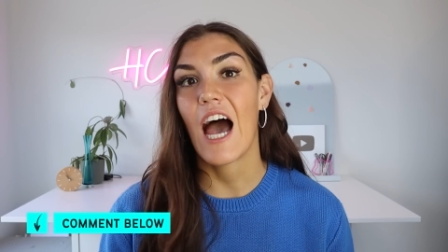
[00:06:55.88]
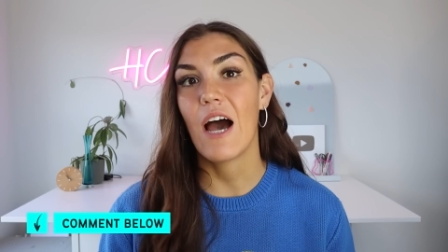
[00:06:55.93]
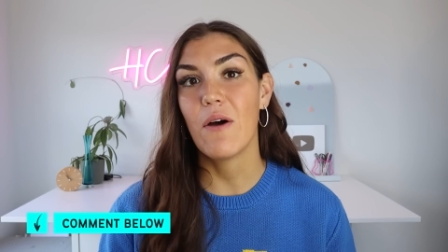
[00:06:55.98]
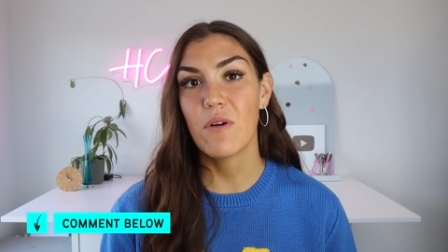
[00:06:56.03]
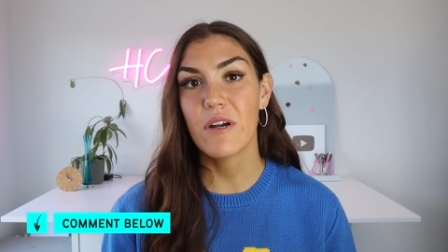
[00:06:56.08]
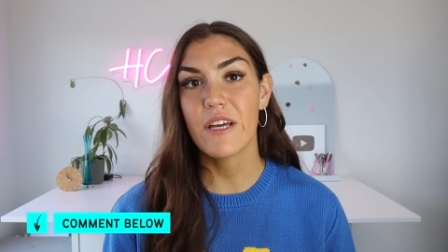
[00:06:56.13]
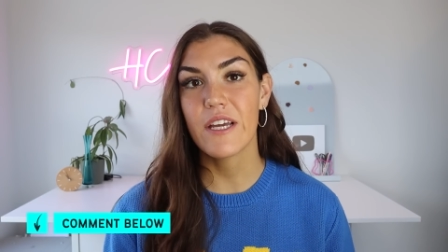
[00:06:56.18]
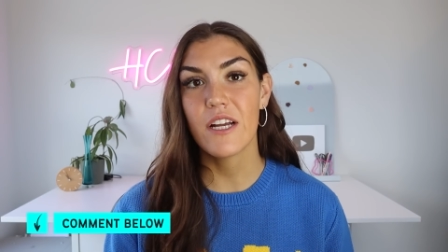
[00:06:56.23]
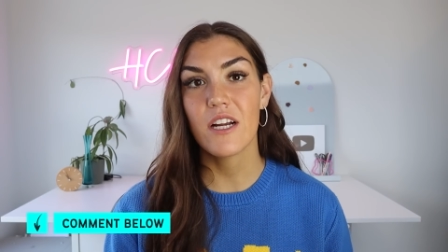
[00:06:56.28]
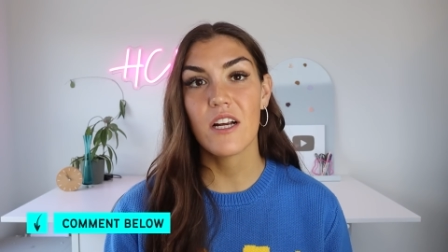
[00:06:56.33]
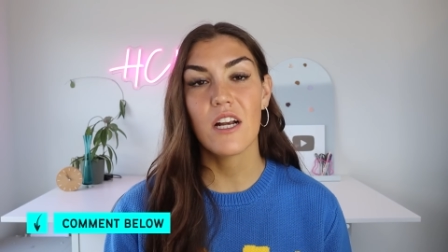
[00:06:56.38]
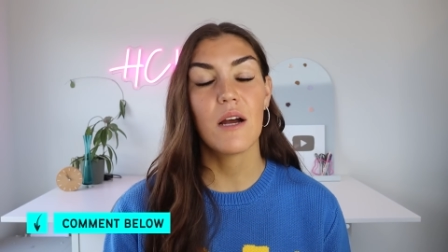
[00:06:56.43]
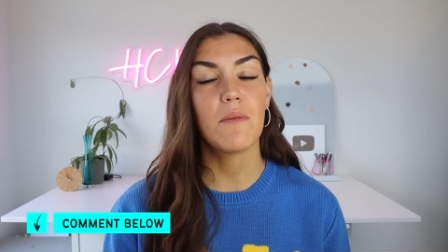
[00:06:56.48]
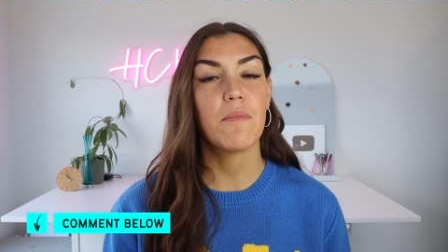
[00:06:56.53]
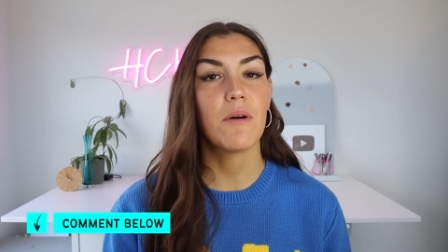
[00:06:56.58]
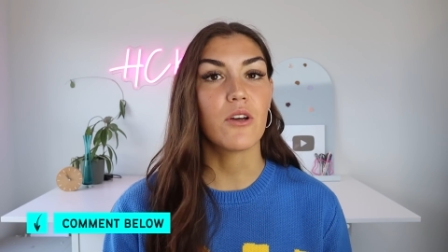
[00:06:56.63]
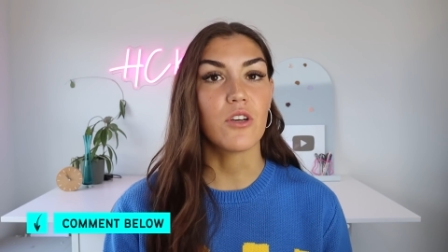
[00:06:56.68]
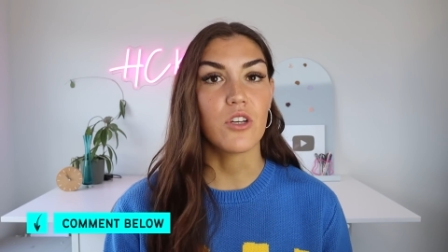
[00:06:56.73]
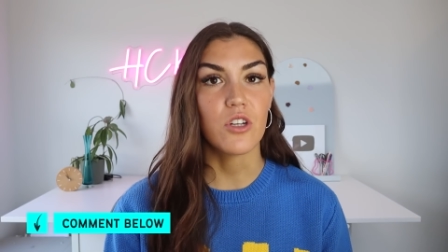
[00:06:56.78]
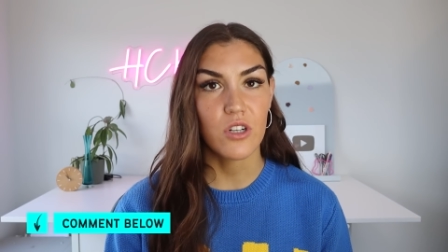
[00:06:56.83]
I wanna hear
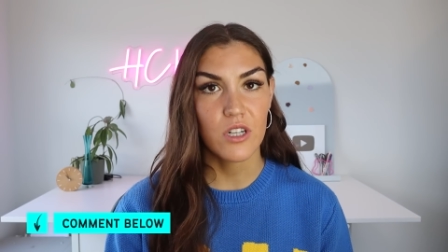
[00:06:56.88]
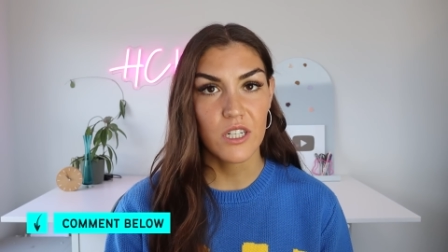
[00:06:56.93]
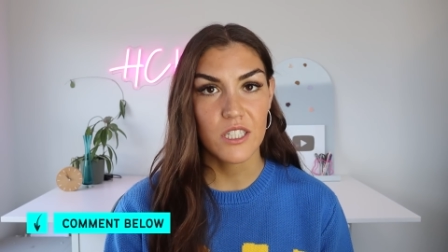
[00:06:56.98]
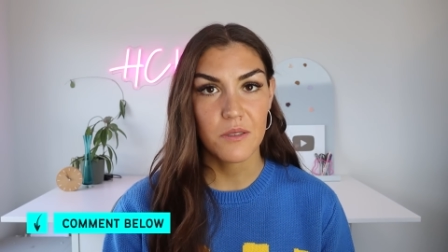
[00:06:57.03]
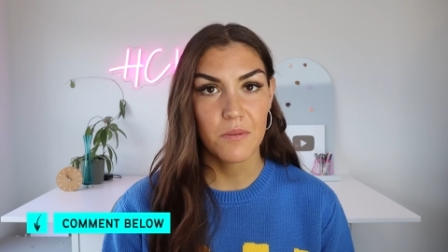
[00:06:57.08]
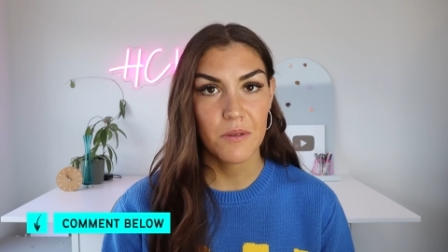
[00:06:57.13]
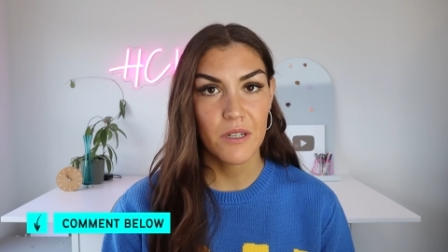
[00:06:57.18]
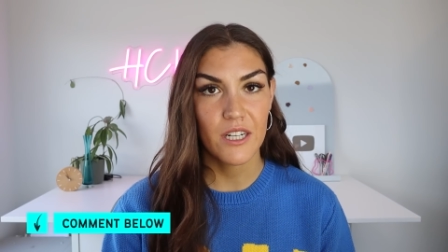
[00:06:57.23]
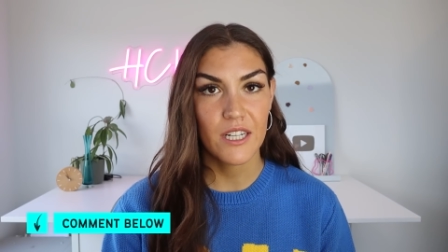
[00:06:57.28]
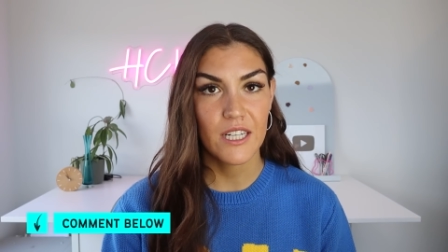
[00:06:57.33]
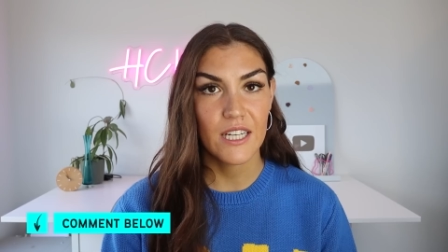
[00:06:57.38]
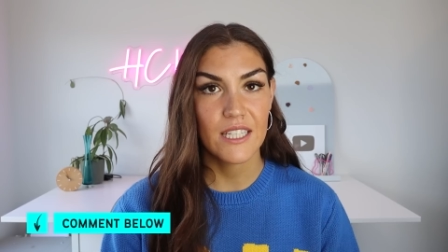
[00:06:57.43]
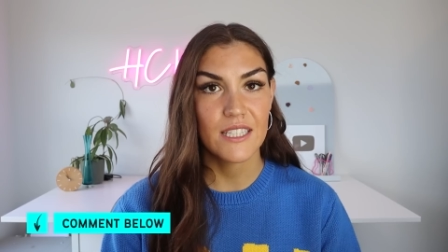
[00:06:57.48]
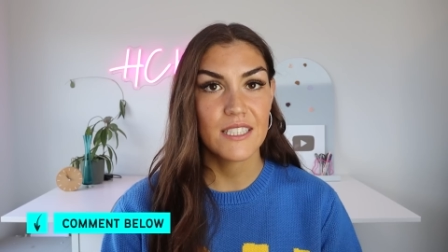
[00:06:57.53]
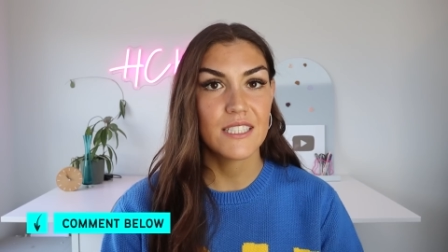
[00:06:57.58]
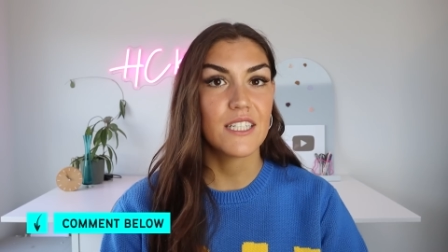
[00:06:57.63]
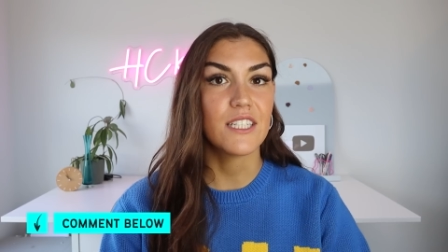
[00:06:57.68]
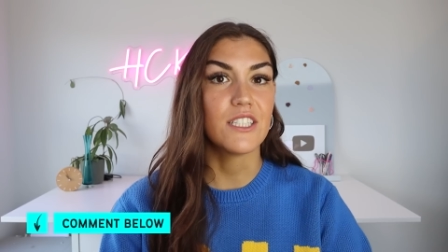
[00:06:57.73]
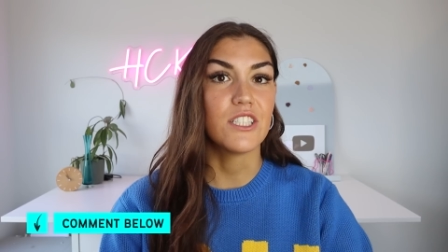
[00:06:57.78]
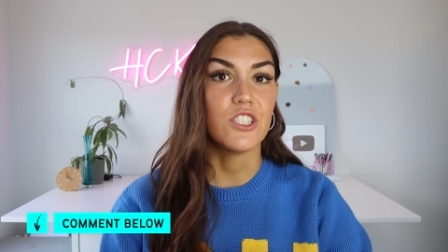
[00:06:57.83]
about your
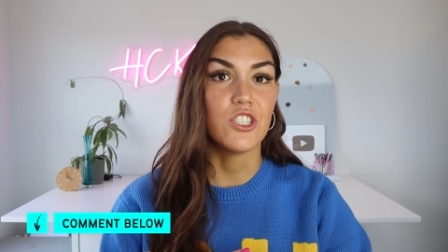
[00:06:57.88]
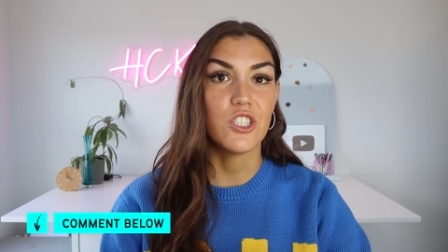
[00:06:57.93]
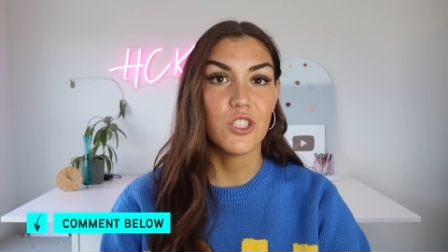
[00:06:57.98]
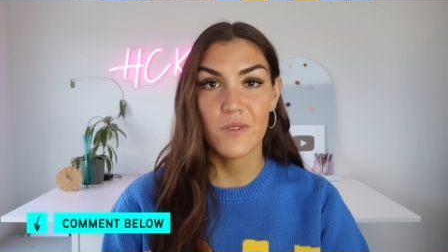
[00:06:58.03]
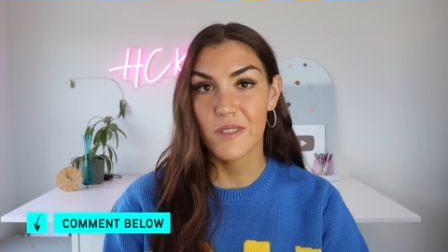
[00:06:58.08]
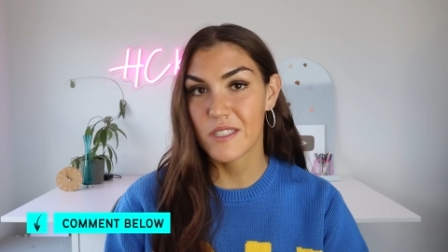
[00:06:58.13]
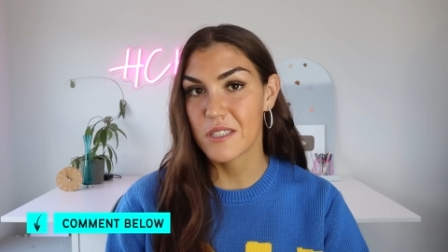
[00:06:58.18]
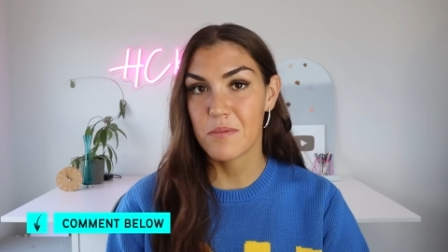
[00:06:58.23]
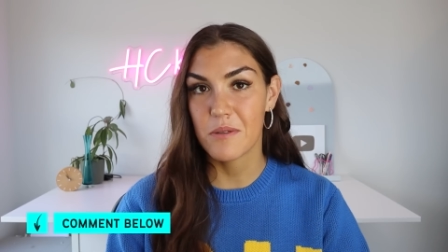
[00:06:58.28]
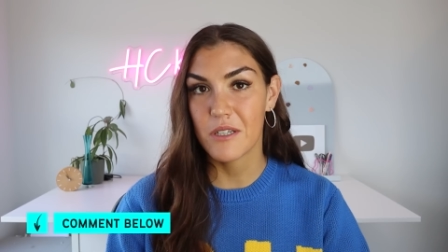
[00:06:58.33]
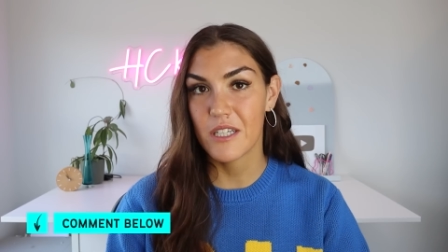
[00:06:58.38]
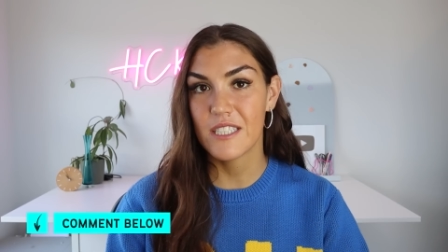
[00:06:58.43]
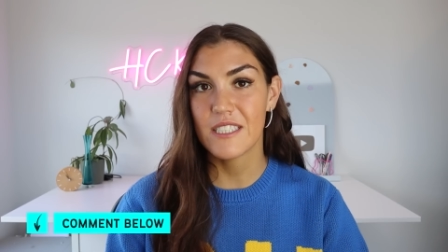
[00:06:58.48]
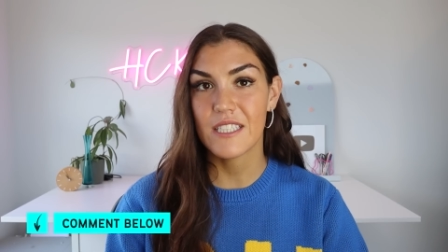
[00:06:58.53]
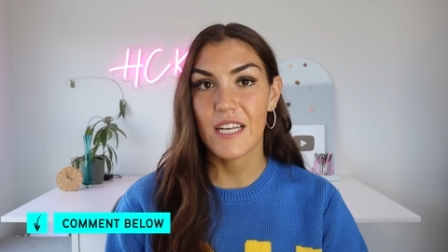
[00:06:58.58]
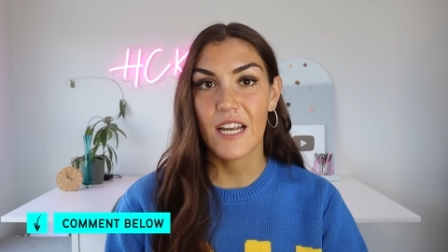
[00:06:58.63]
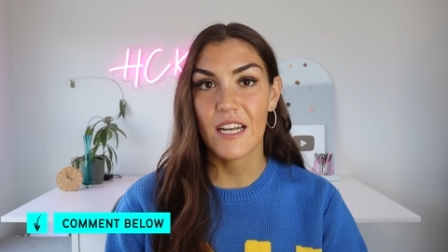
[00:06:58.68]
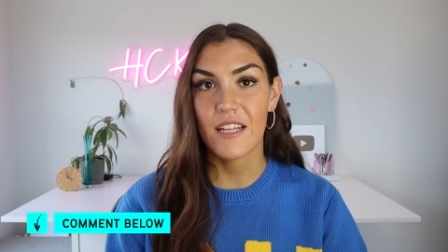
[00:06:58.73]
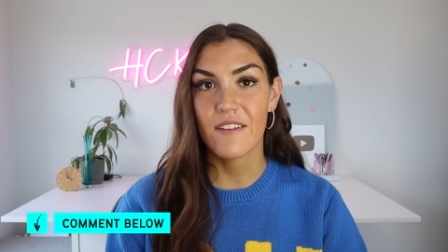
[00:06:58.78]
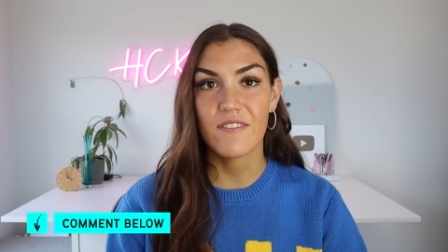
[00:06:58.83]
experience. Did you
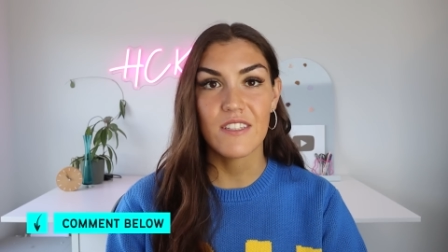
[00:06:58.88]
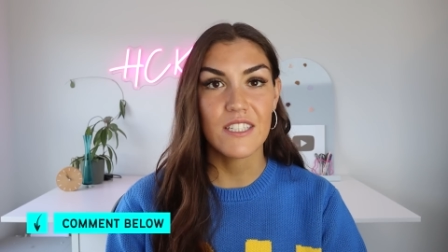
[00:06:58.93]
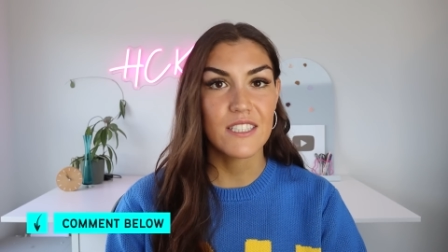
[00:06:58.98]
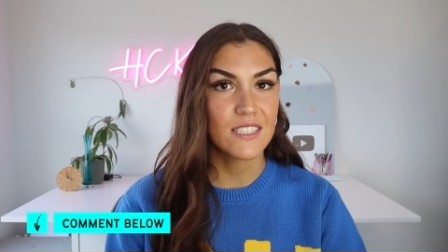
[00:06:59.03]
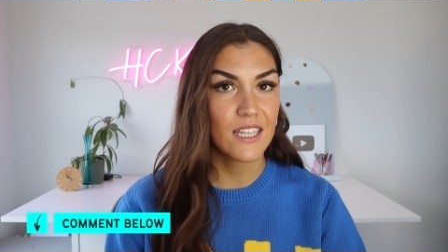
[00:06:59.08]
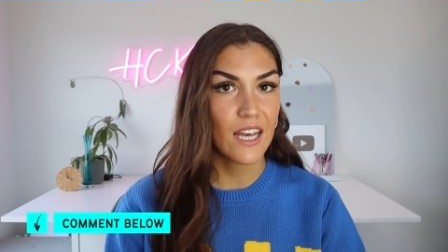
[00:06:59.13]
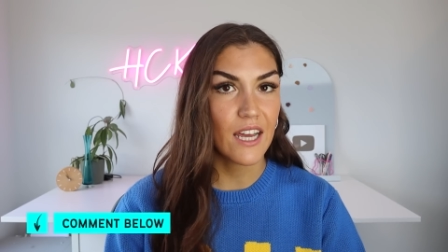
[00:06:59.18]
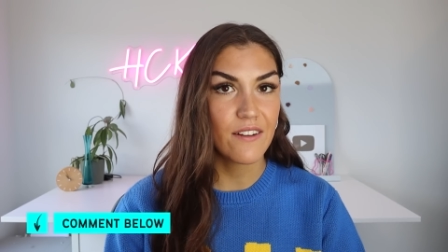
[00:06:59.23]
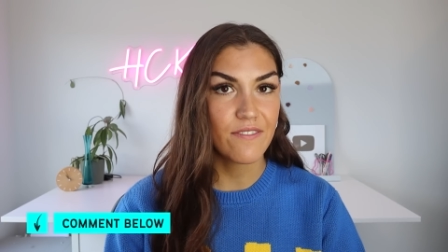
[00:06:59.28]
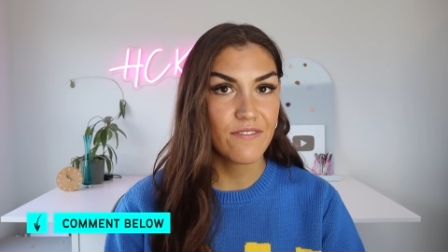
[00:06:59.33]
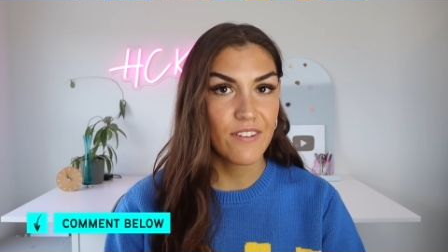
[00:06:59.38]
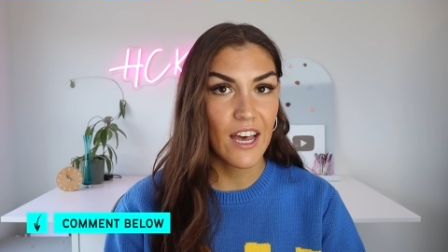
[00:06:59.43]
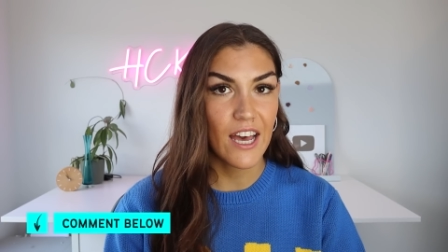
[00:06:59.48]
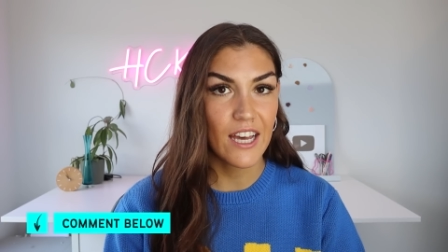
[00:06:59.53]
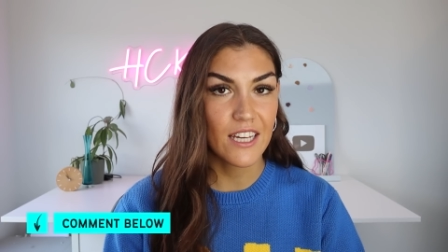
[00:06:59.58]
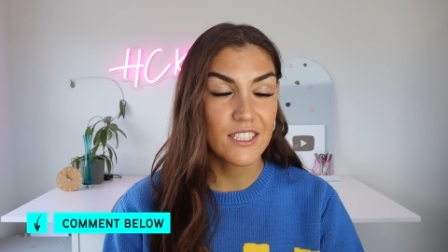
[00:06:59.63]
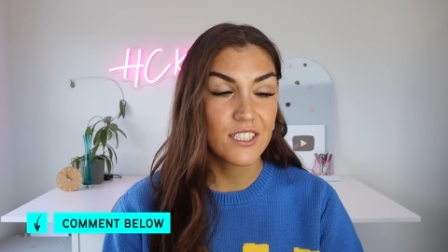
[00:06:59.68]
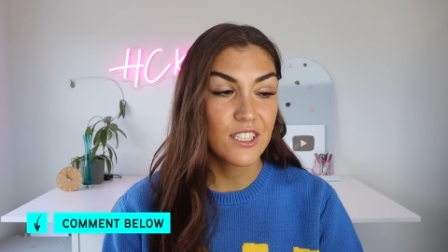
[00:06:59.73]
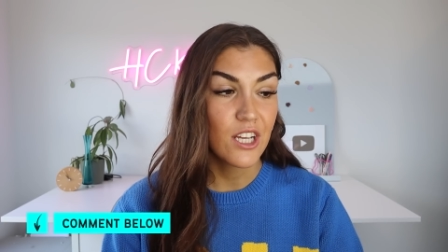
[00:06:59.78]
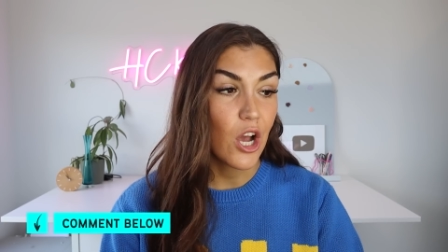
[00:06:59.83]
experience any of these side
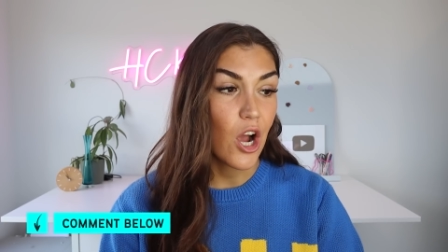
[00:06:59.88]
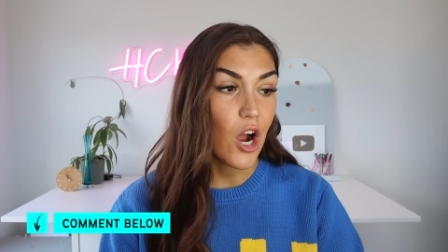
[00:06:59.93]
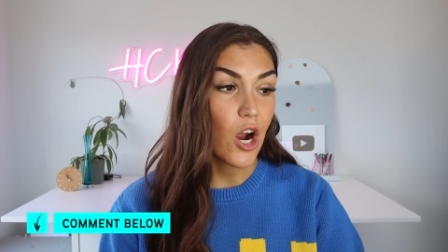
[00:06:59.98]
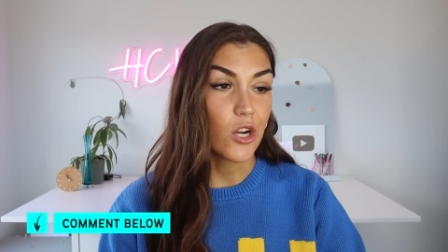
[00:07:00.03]
effects?